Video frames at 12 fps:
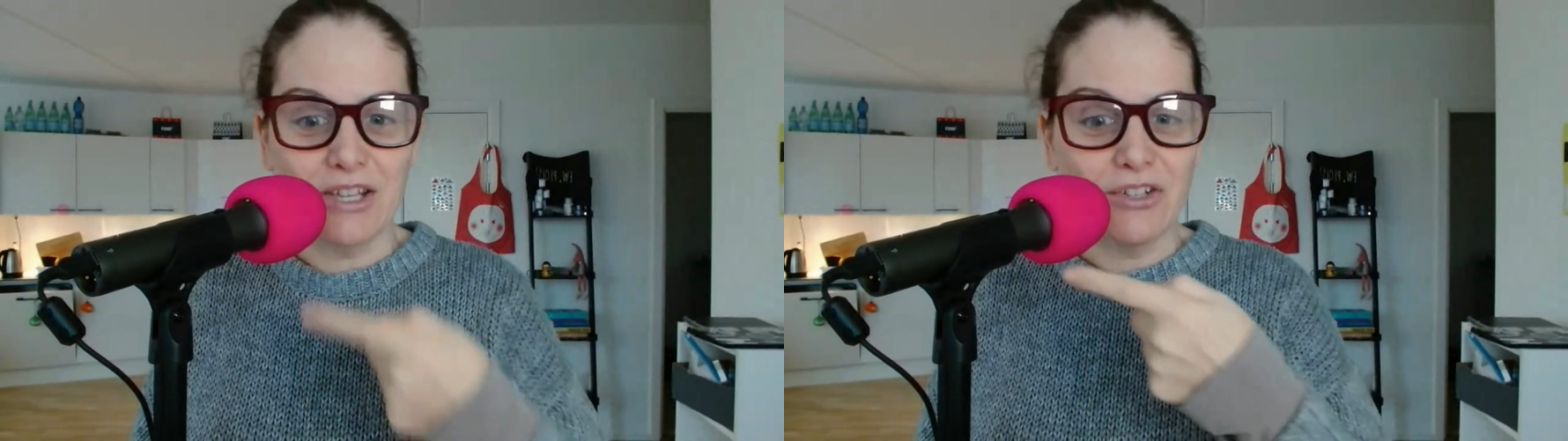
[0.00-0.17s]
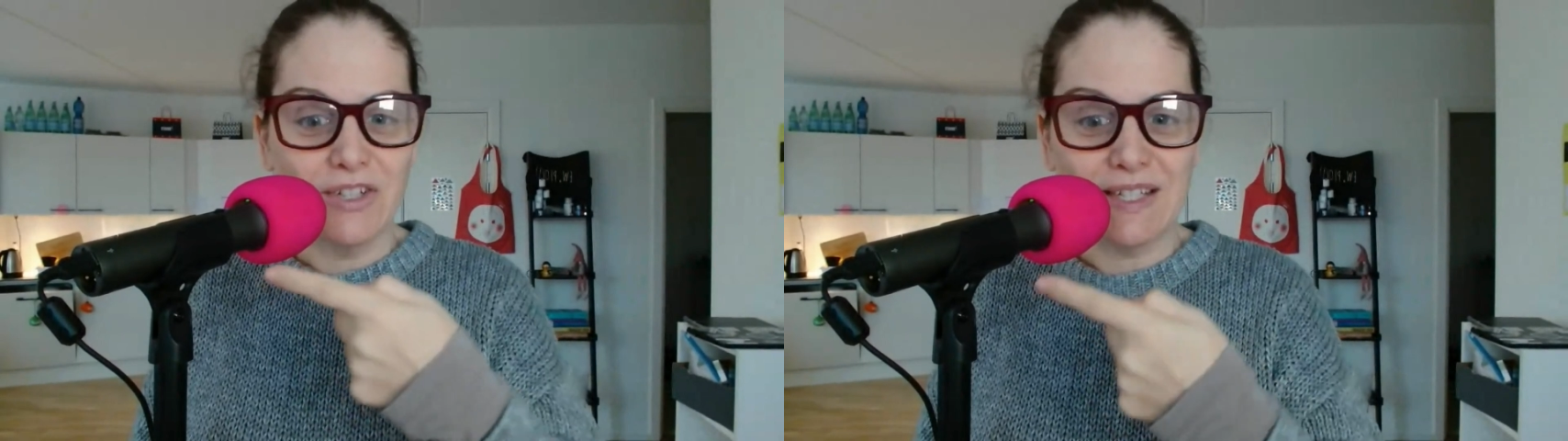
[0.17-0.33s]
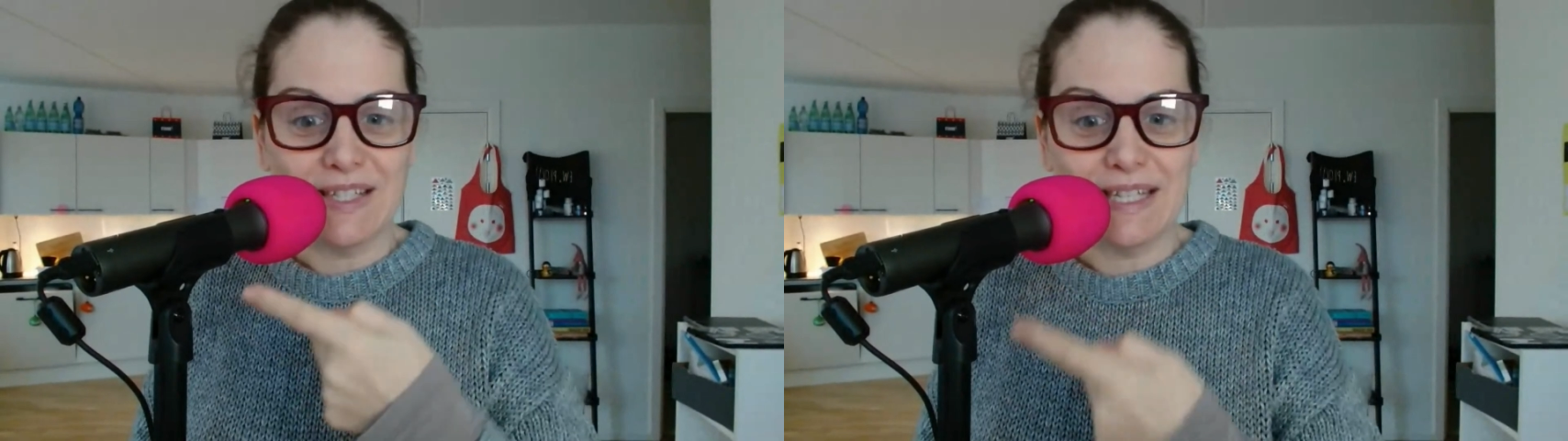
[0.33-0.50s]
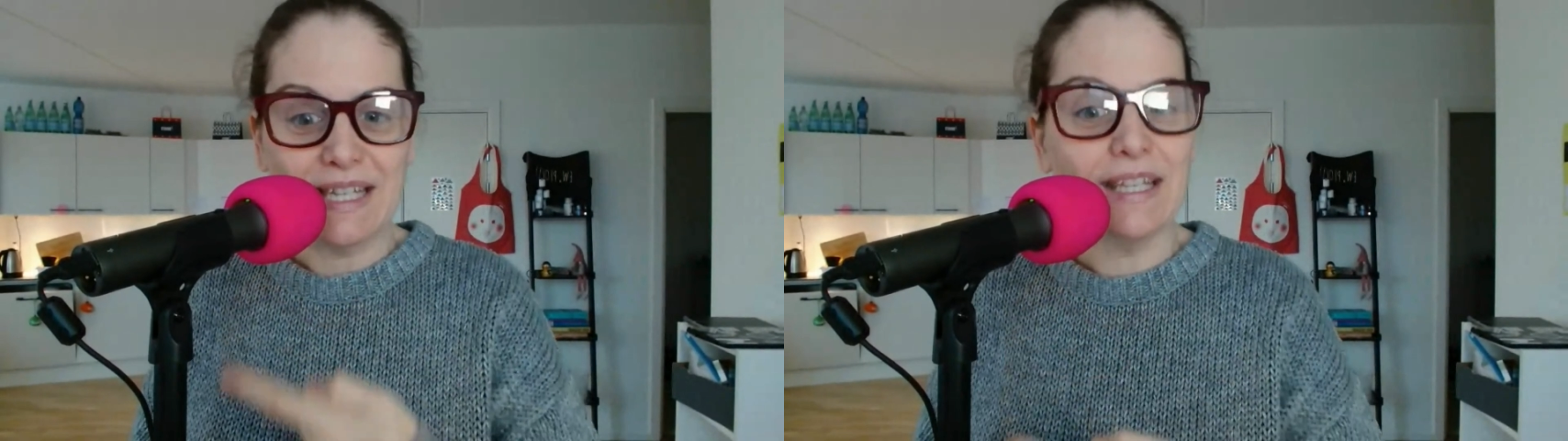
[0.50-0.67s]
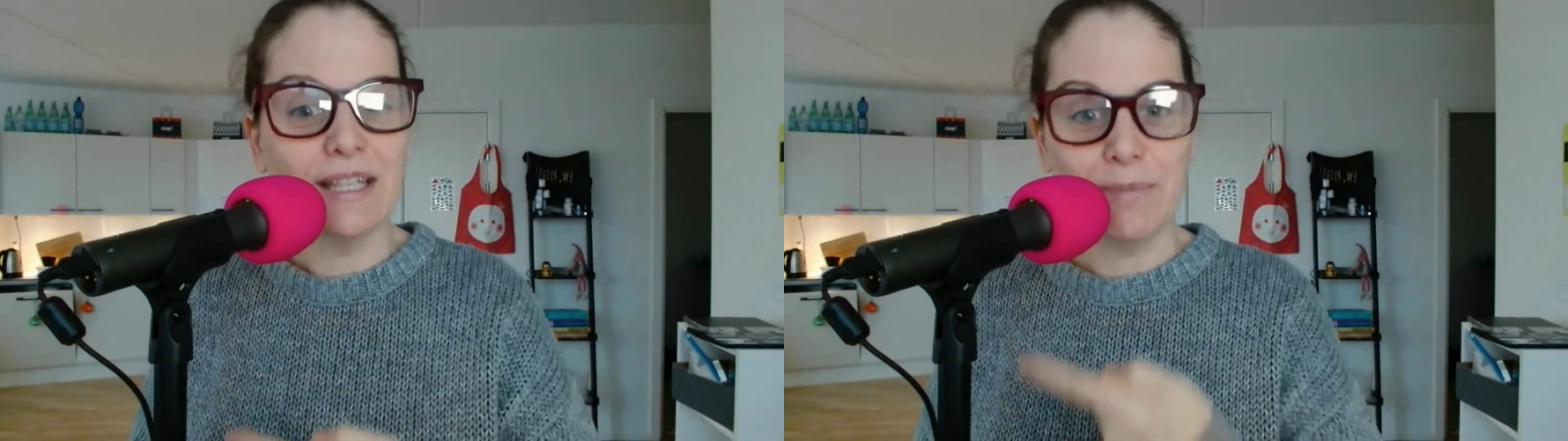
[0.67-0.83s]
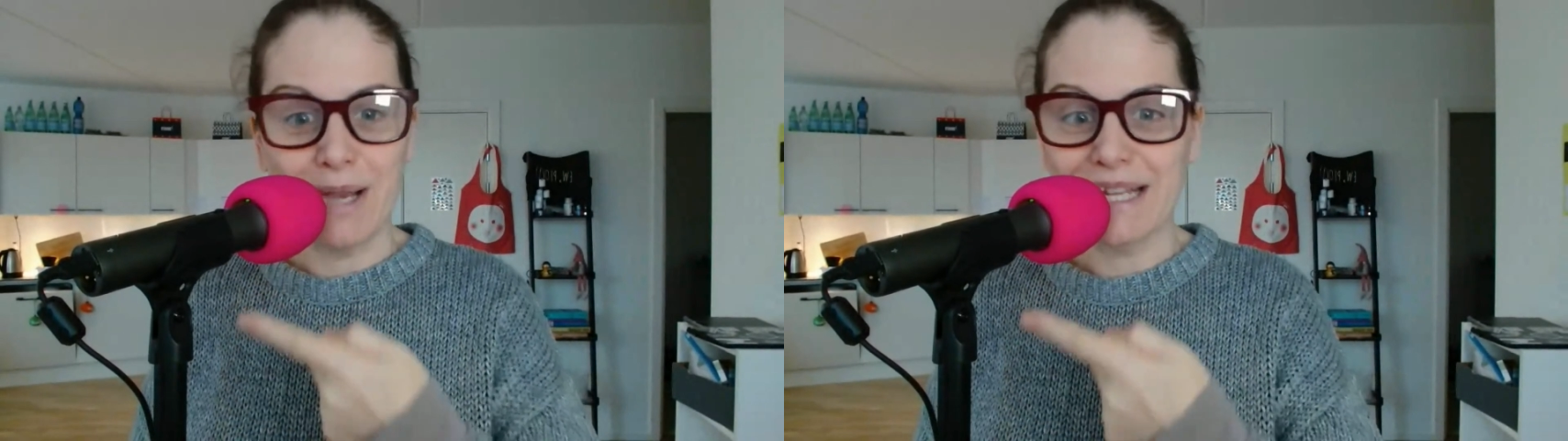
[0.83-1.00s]
You're just
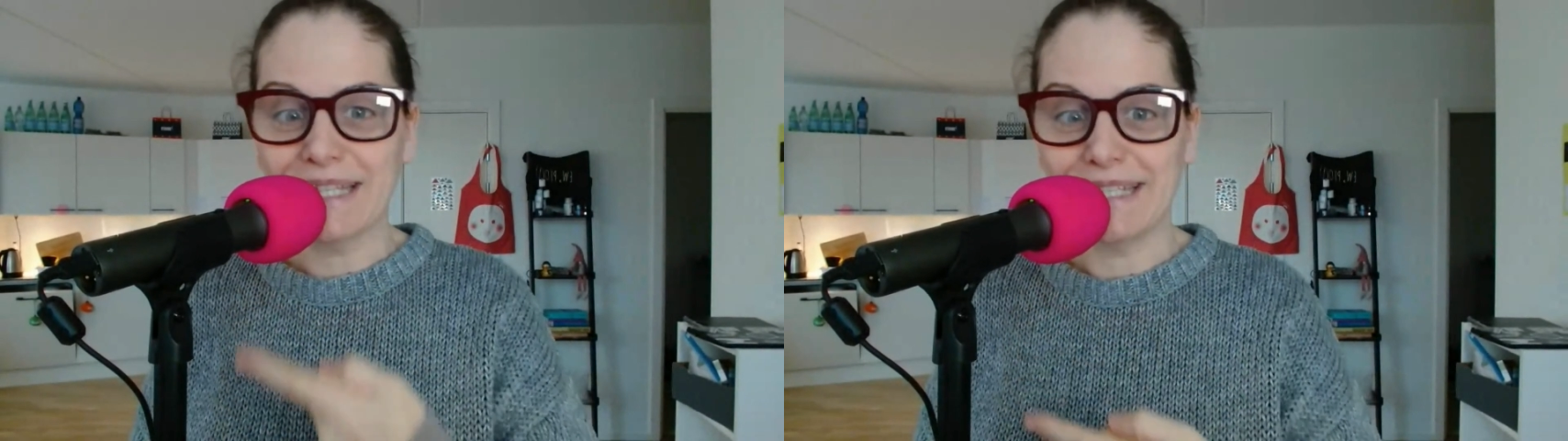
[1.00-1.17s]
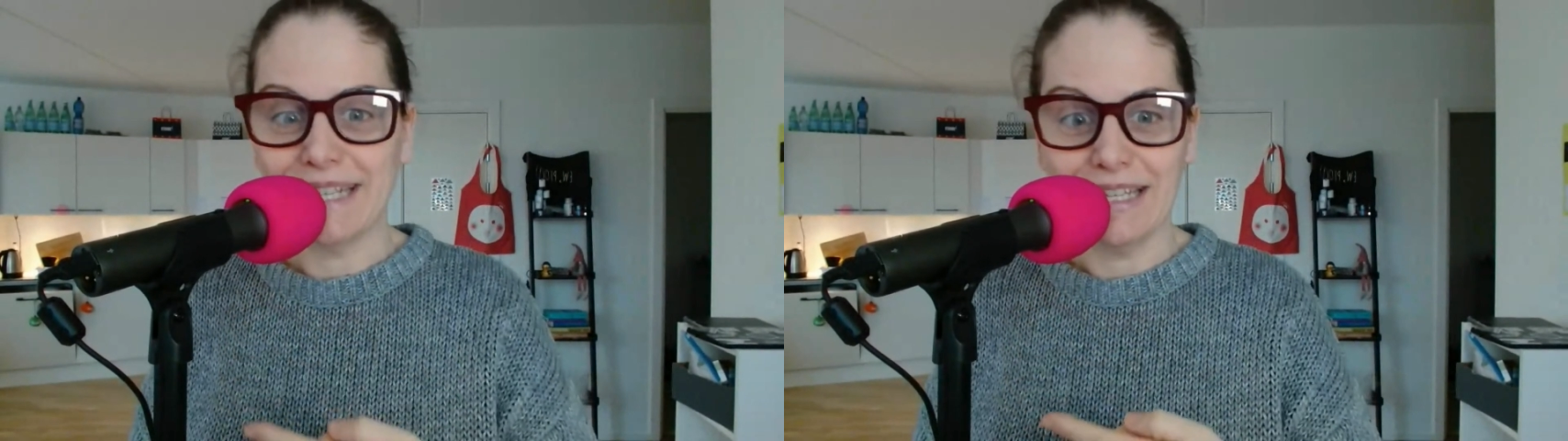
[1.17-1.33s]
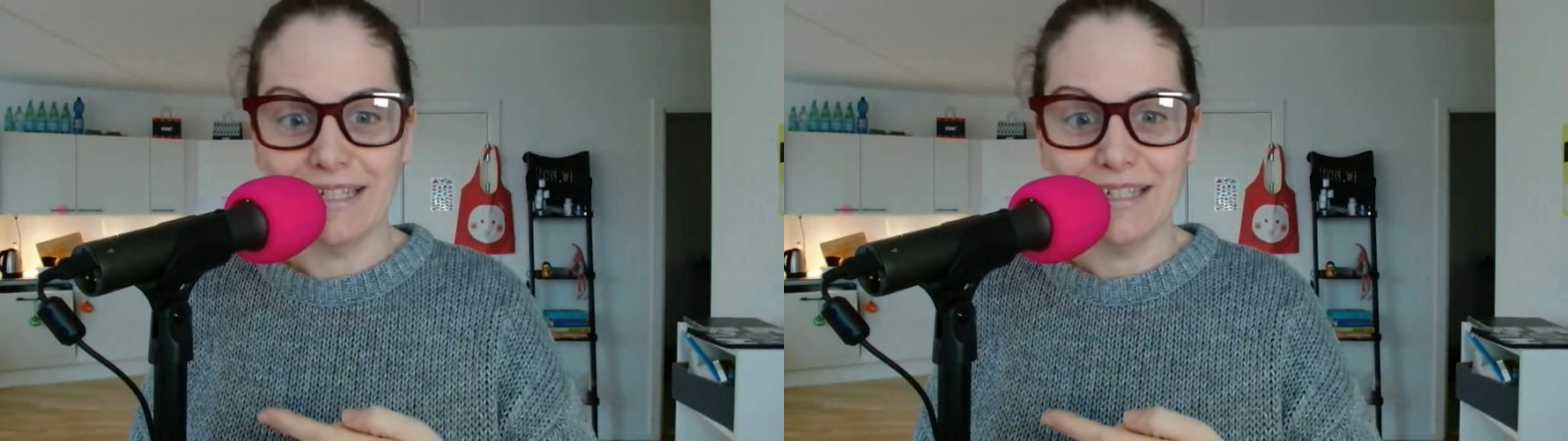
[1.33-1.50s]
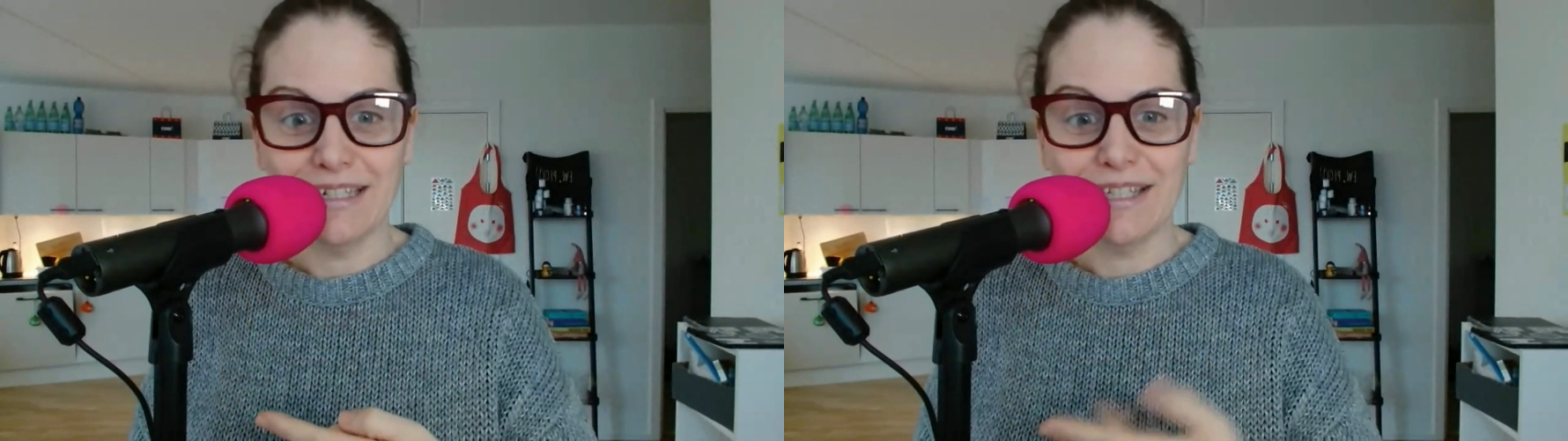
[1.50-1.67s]
seeing the mic stand.